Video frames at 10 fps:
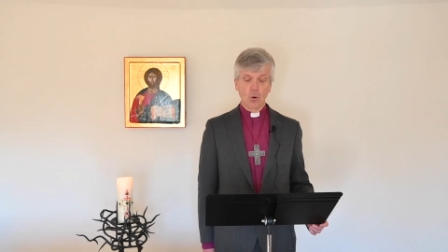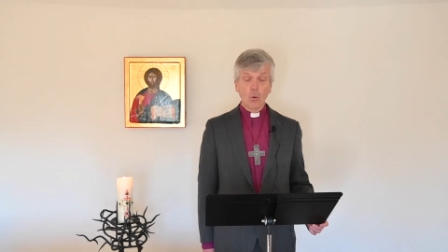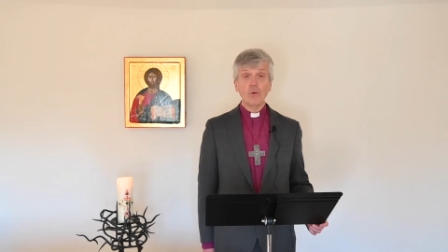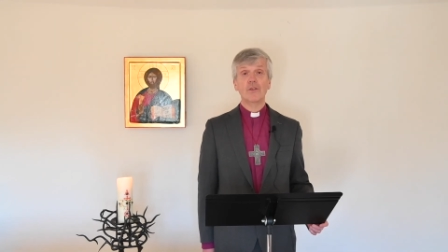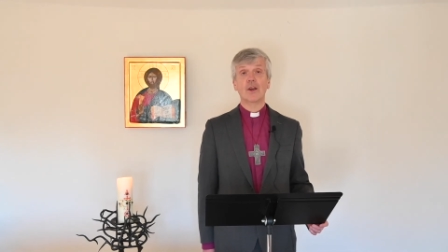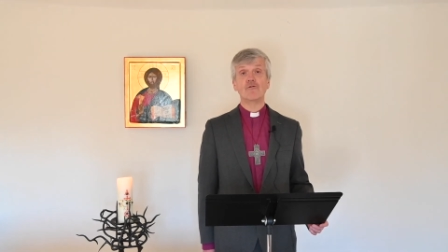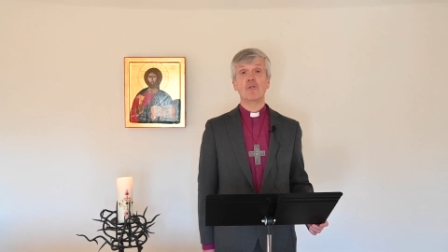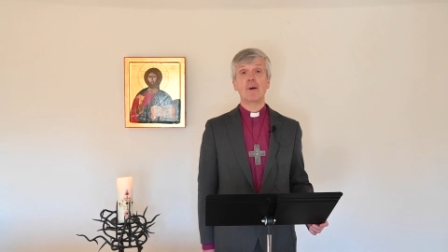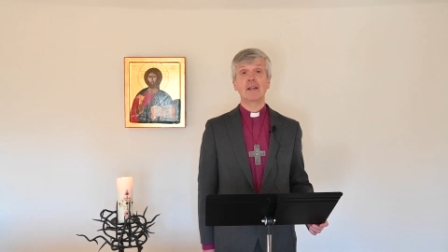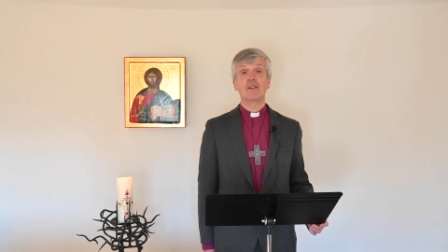also
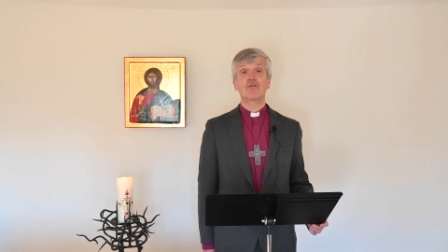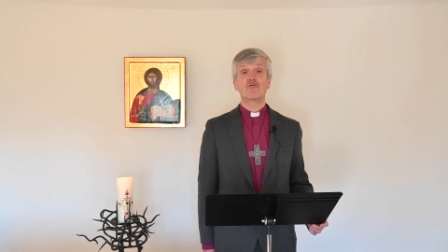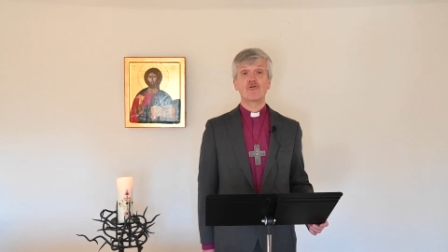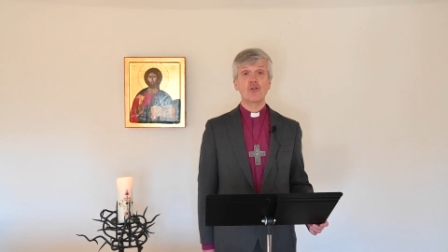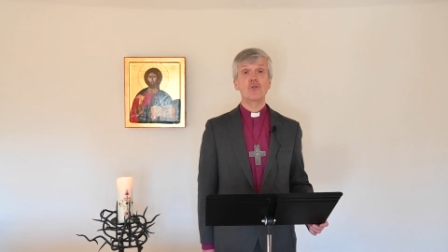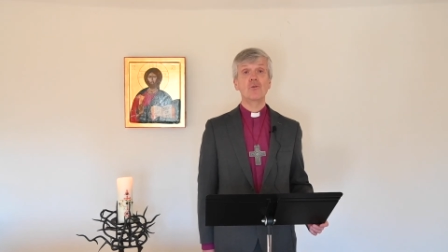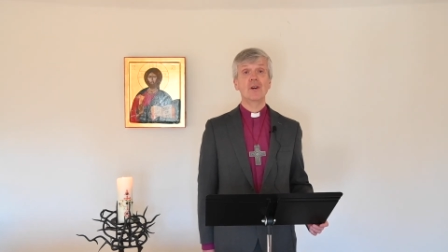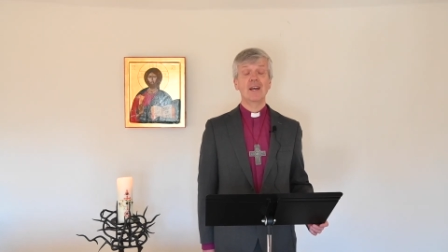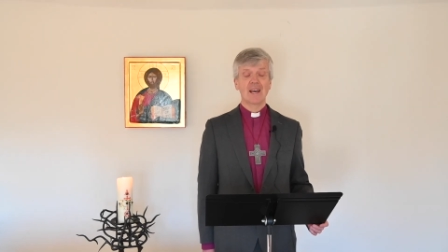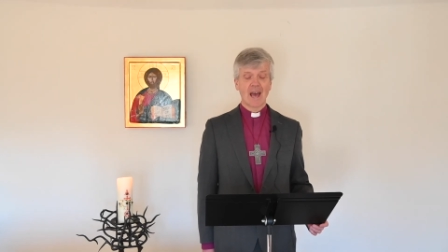remains true
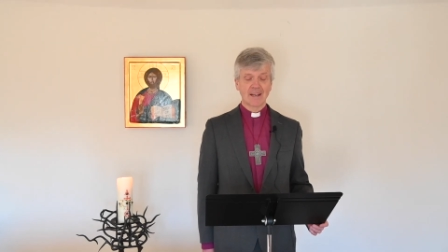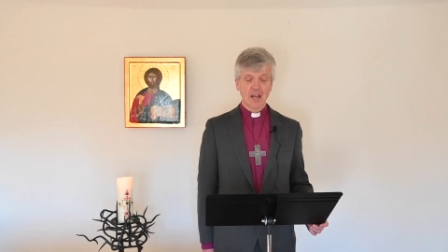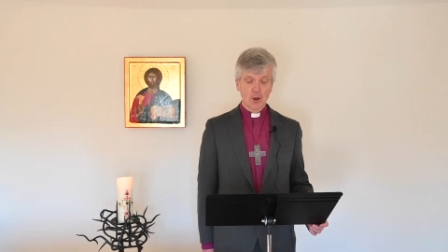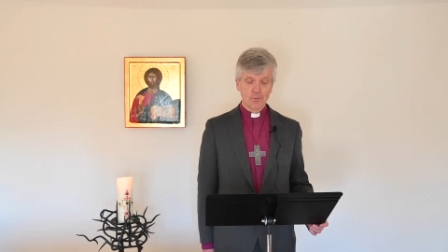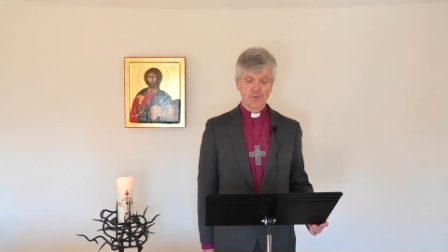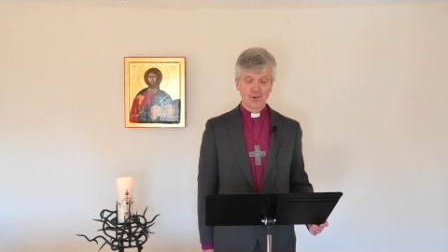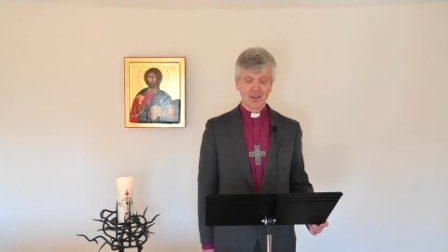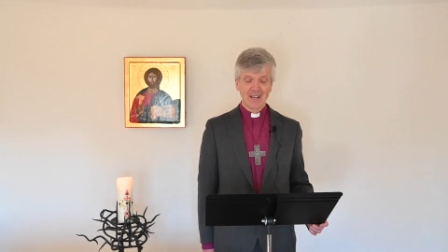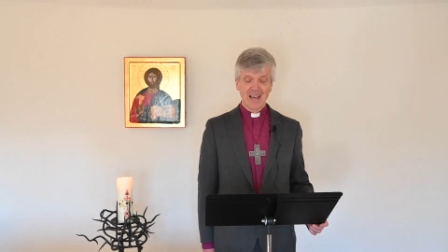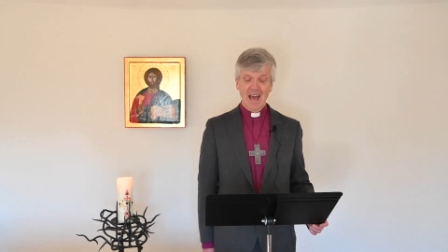and hopeful